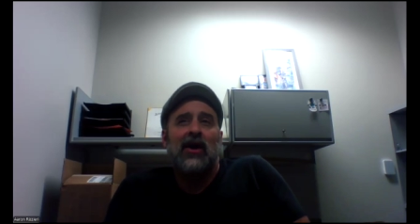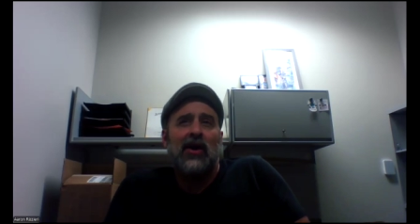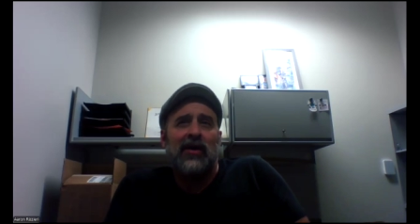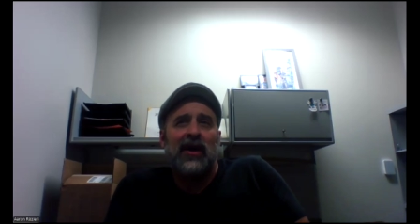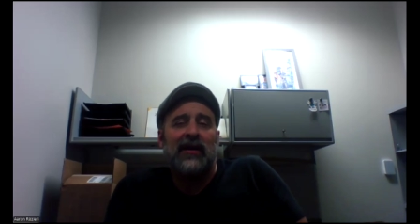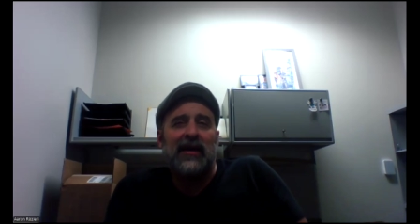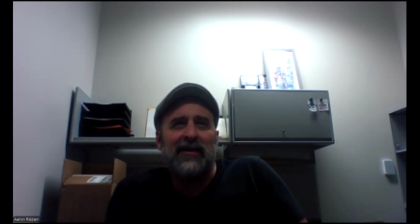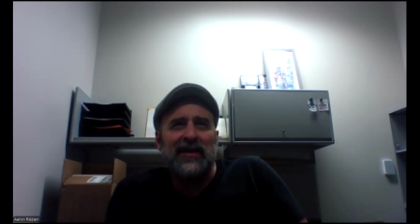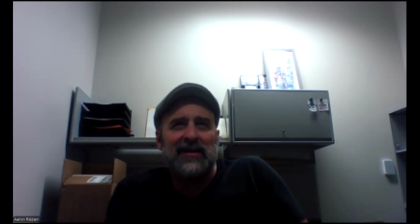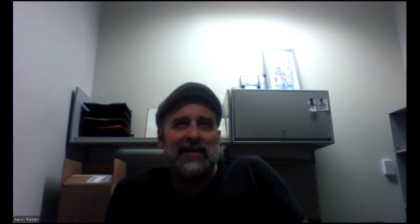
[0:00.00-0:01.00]
Okay,
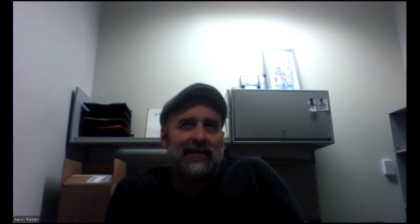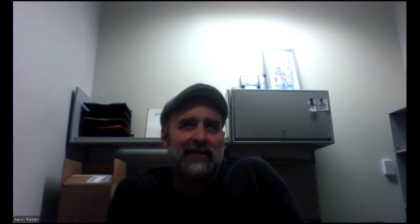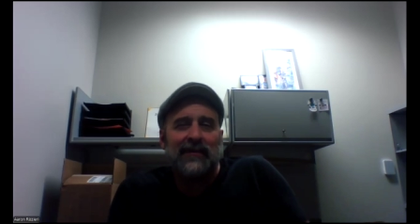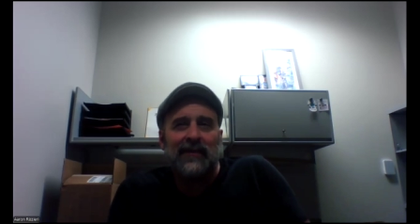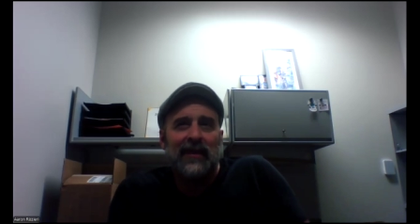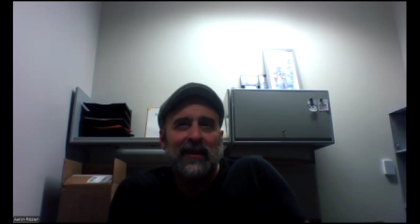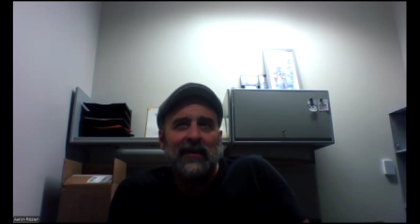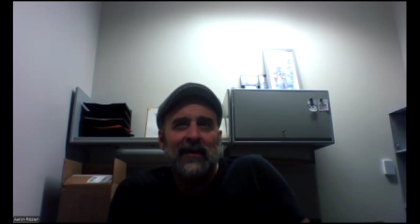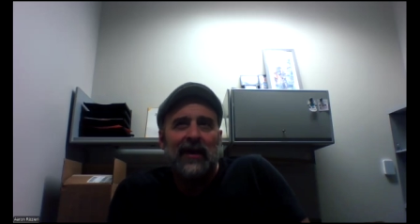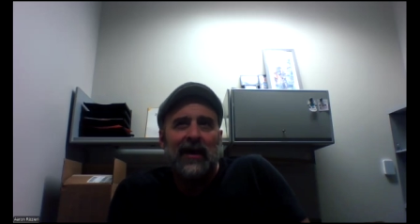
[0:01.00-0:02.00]
now this
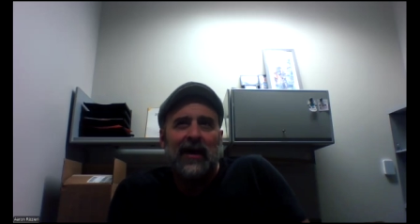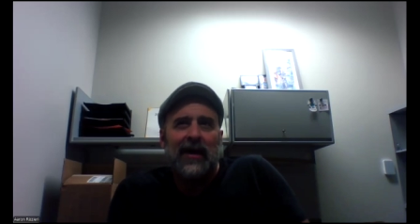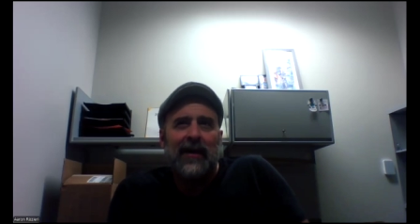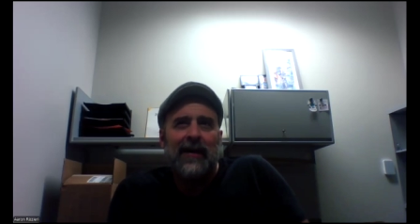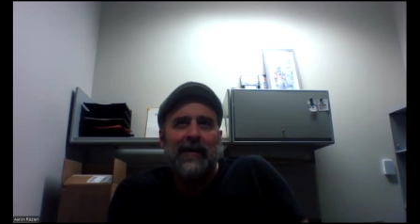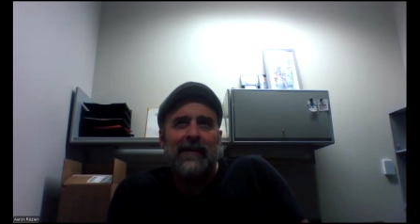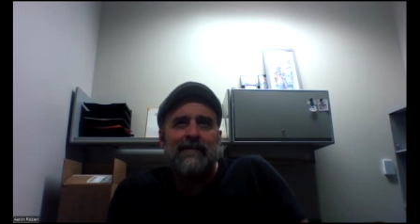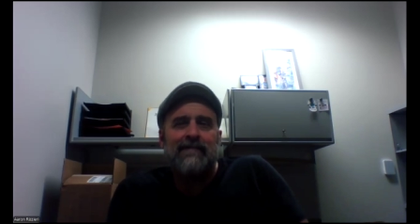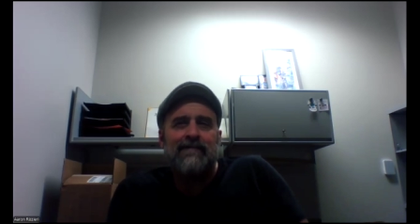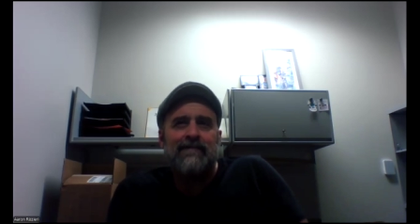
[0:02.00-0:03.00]

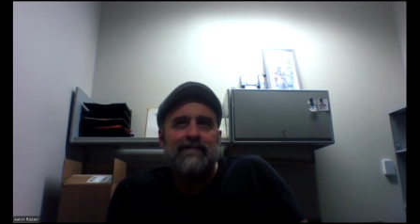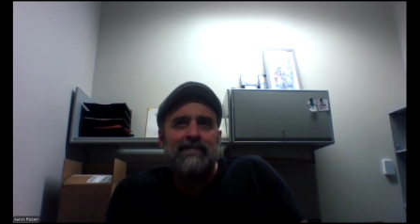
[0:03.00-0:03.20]
um,